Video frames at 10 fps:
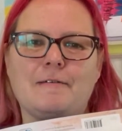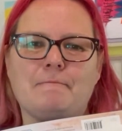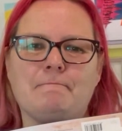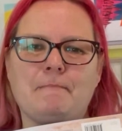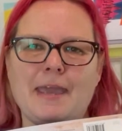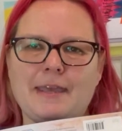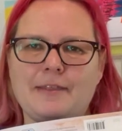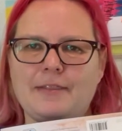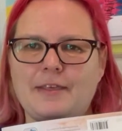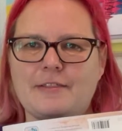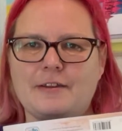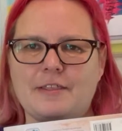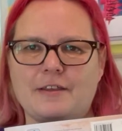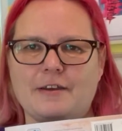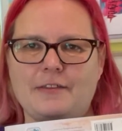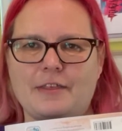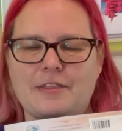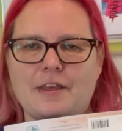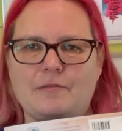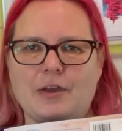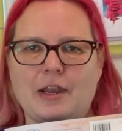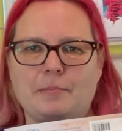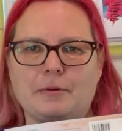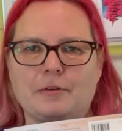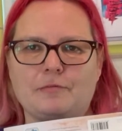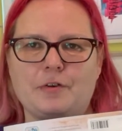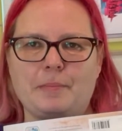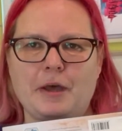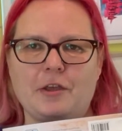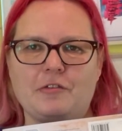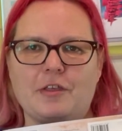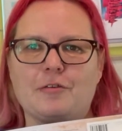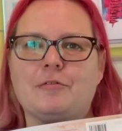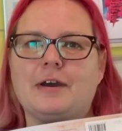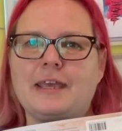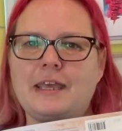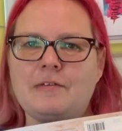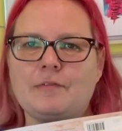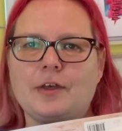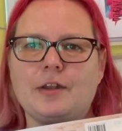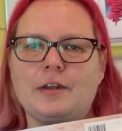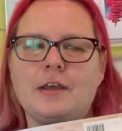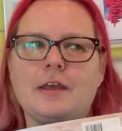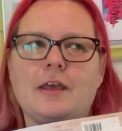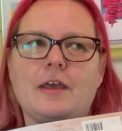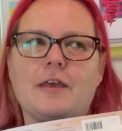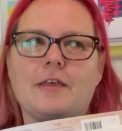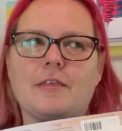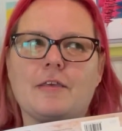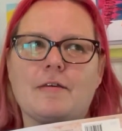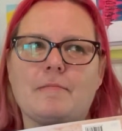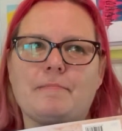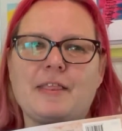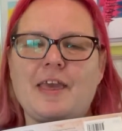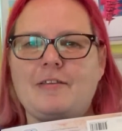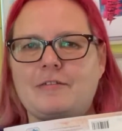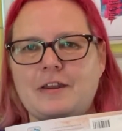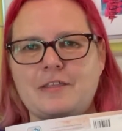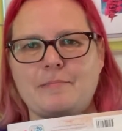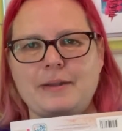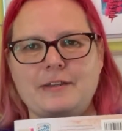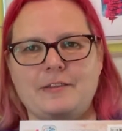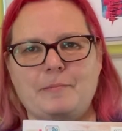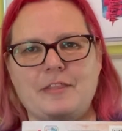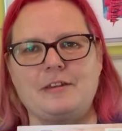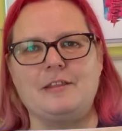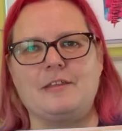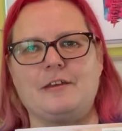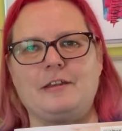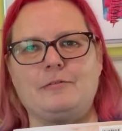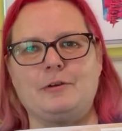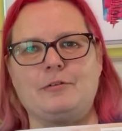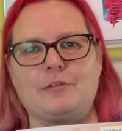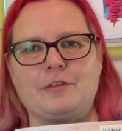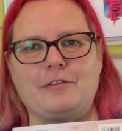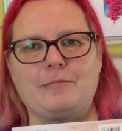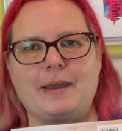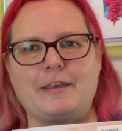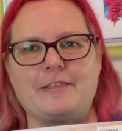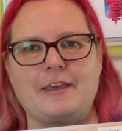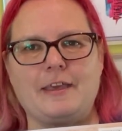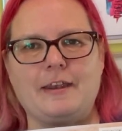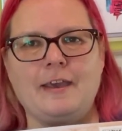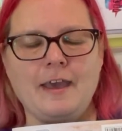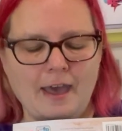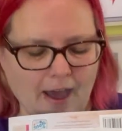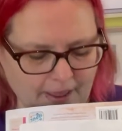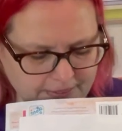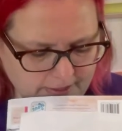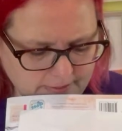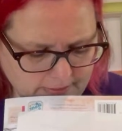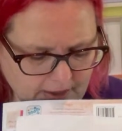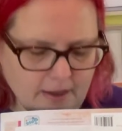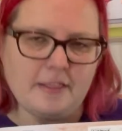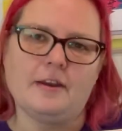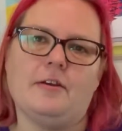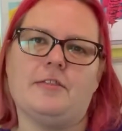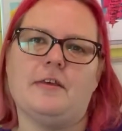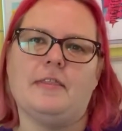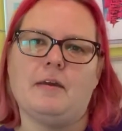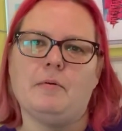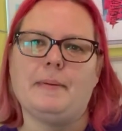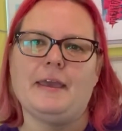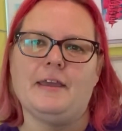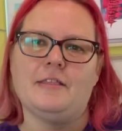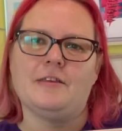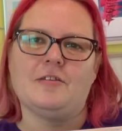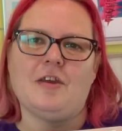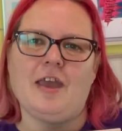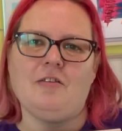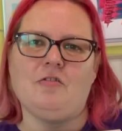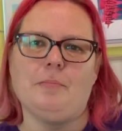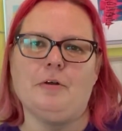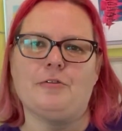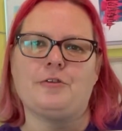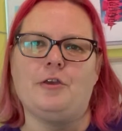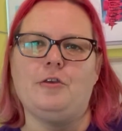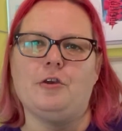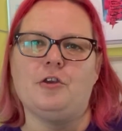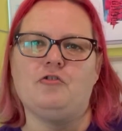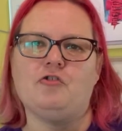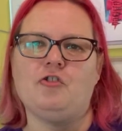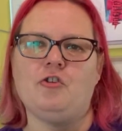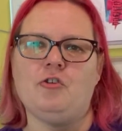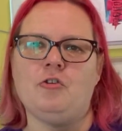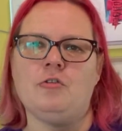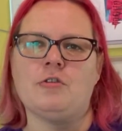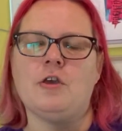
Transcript: making these a design that's available for purchase, or even potentially submitting them as a design to a cross-stitch magazine. I think the idea is that they would be interchangeable, so you could choose